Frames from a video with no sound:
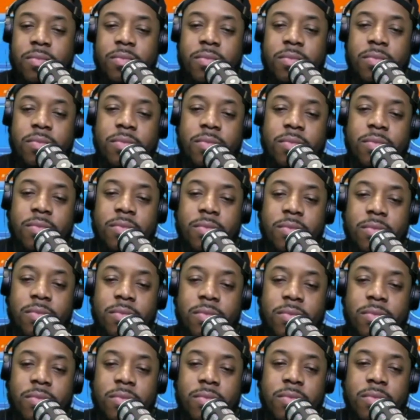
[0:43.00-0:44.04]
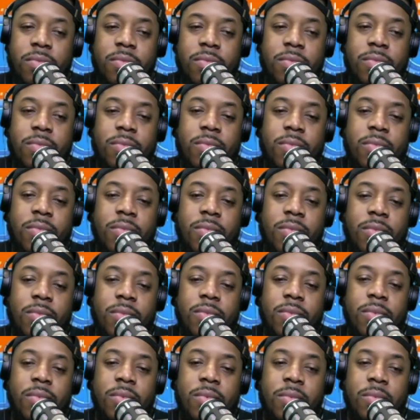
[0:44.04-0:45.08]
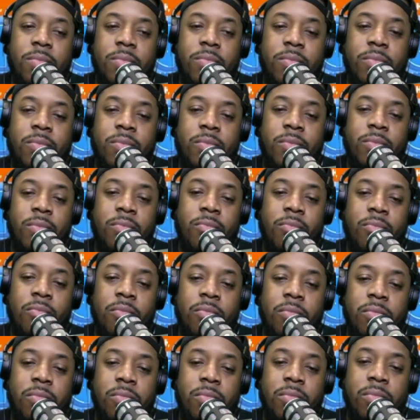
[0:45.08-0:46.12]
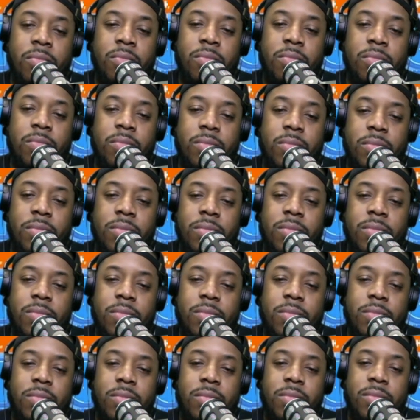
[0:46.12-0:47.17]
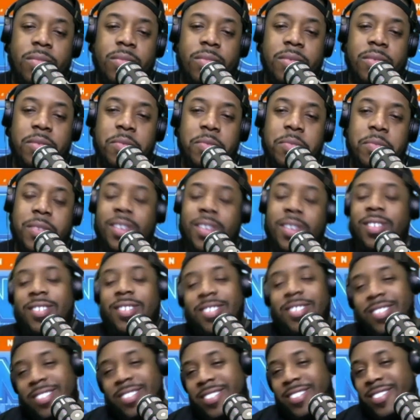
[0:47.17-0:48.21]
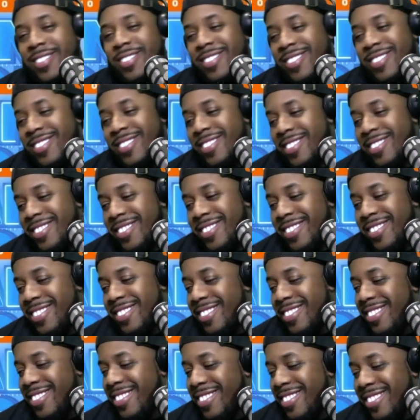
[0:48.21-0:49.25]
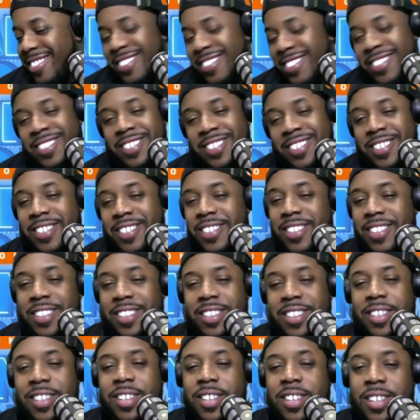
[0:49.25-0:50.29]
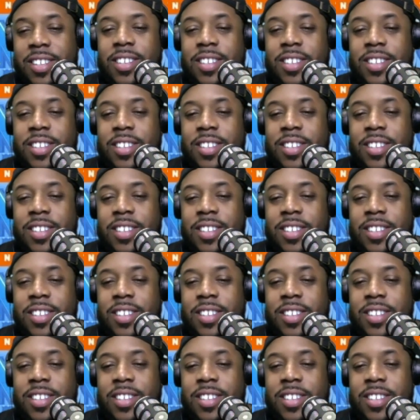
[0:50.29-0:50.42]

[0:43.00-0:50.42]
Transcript: This person isn't speaking.